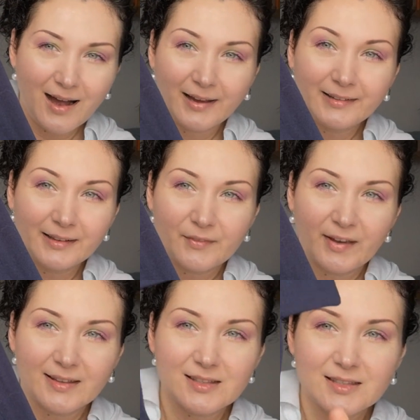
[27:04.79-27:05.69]
I love
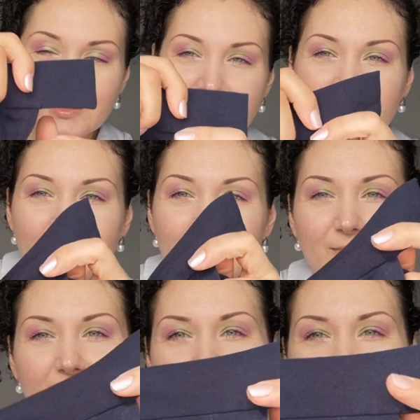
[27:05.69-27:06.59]
it.
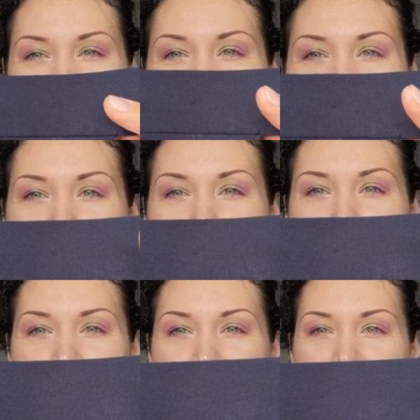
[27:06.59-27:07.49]

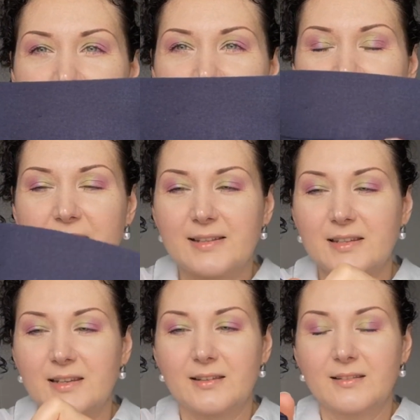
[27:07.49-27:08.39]
Very
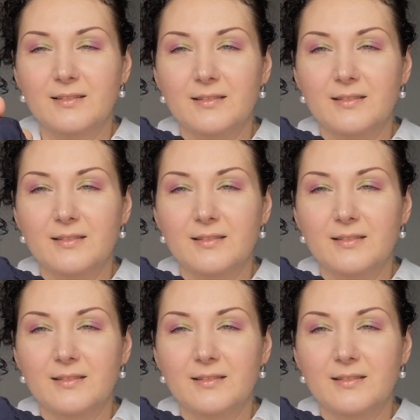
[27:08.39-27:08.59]
tidy.